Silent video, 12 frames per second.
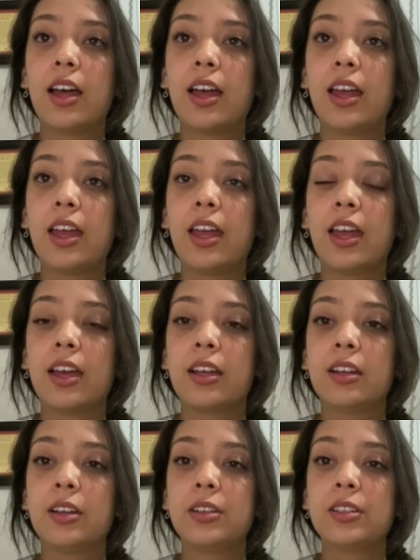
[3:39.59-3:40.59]

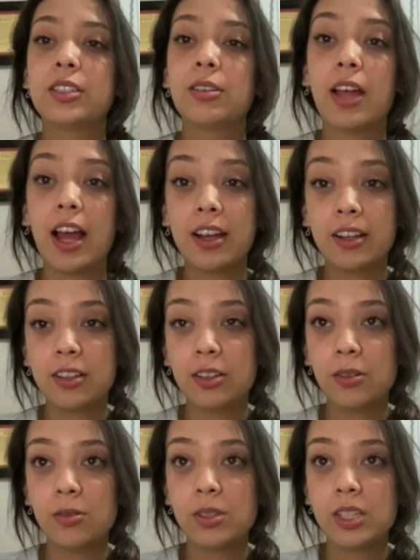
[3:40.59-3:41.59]
And so that
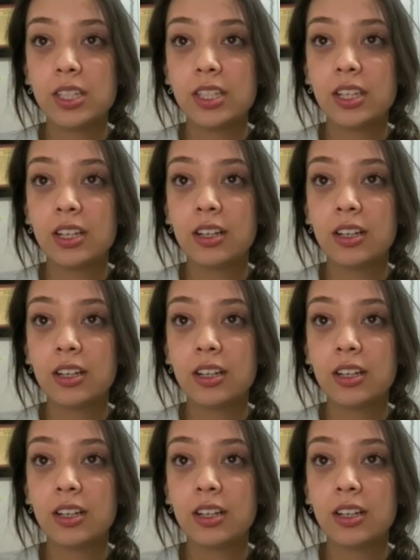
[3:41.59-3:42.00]
includes